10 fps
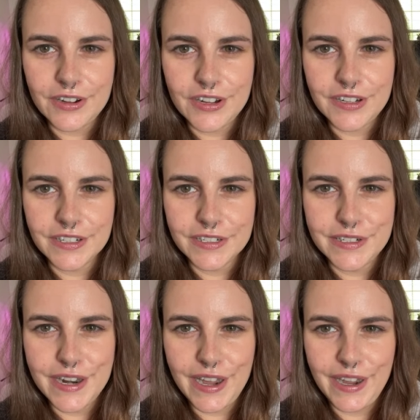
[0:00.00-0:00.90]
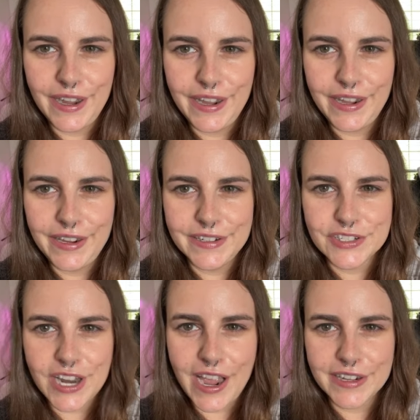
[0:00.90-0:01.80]
Oh, good night,
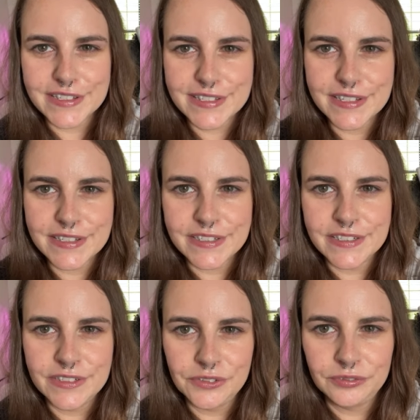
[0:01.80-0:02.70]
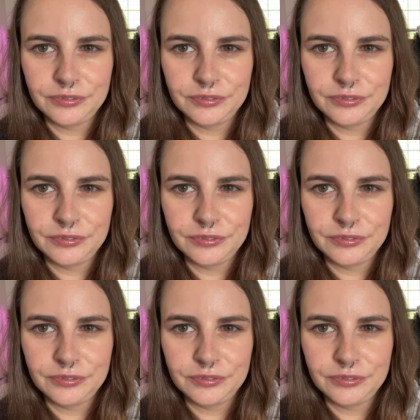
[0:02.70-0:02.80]
Jackson.